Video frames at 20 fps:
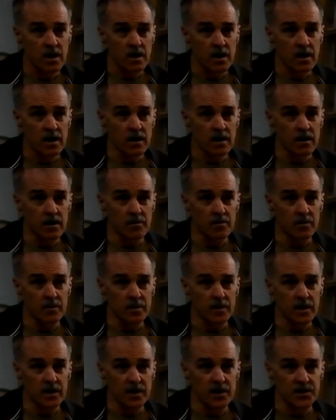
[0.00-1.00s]

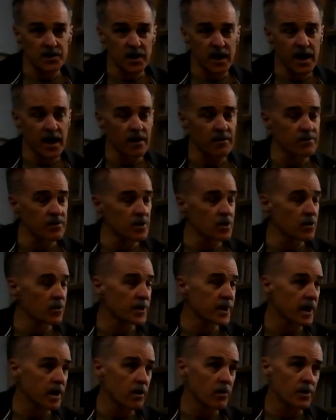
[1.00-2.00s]
Because I have no
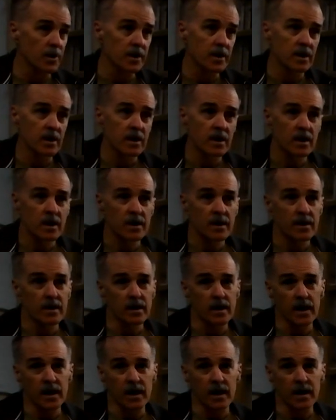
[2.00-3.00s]
doubt
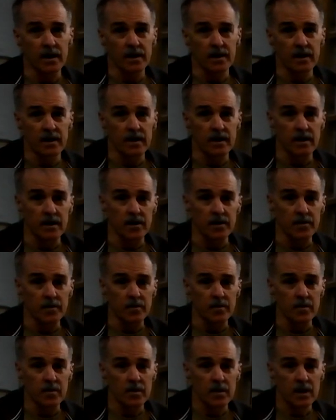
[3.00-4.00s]
that
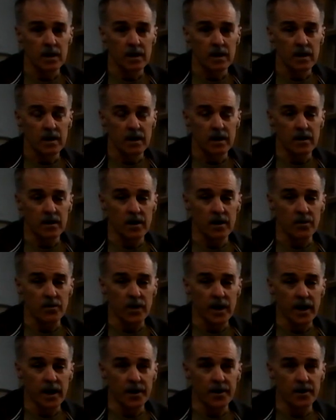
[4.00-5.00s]
a
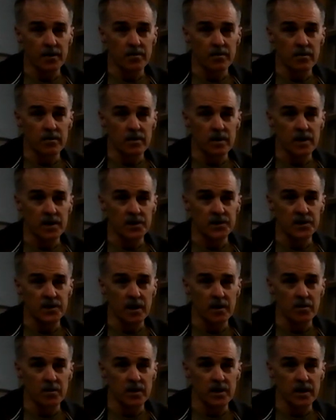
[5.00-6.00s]
random
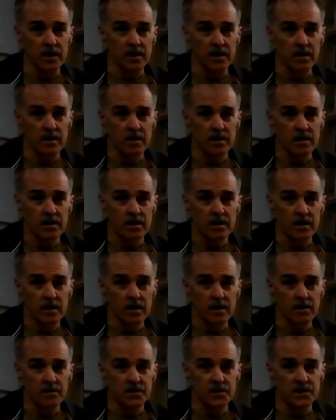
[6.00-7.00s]
assembly
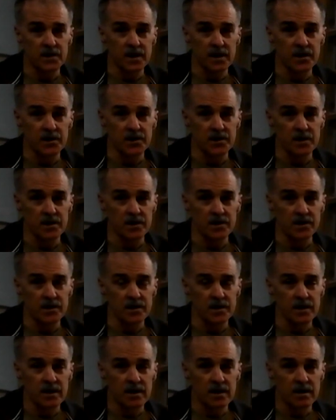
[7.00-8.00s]
of
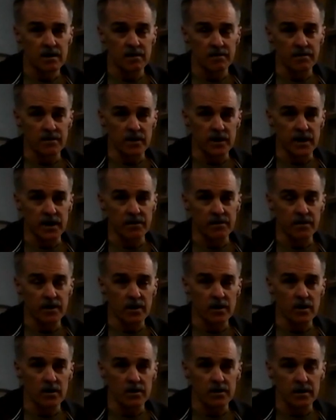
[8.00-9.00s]
citizens, if they're given
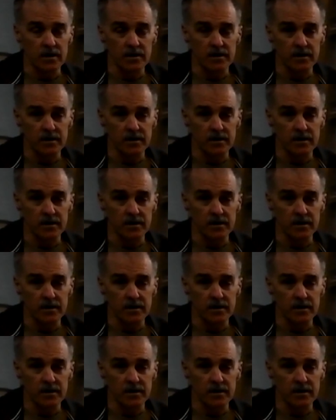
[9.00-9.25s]
all the